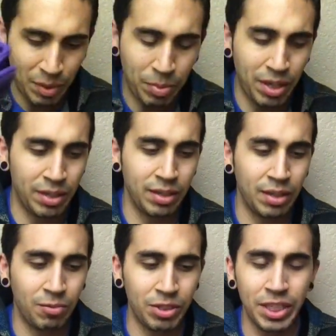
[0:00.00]
but
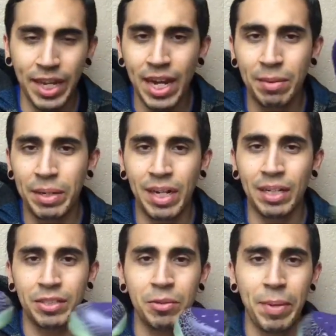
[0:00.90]
once again, I mean,
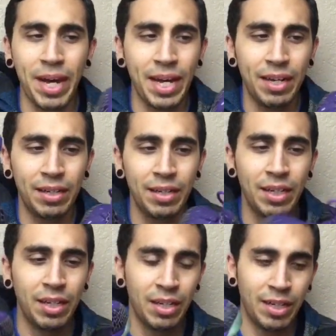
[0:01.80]
not too bad,
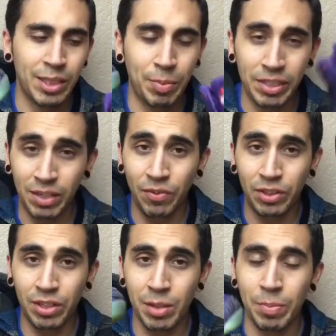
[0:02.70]
especially for
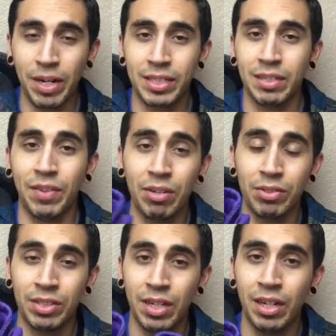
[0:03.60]
30 bucks. If they
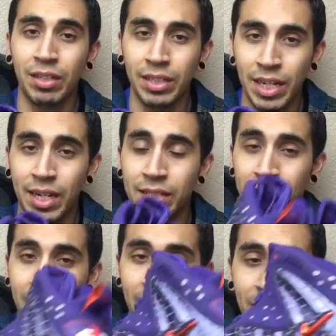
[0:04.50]
don't sell,
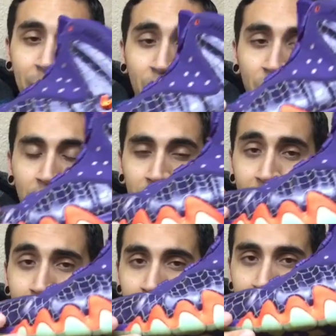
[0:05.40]
yes, I am going to
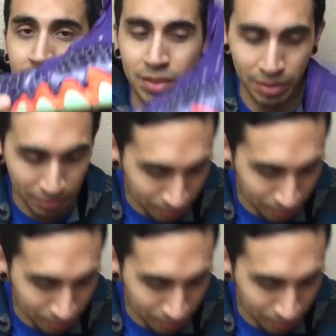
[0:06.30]
keep these.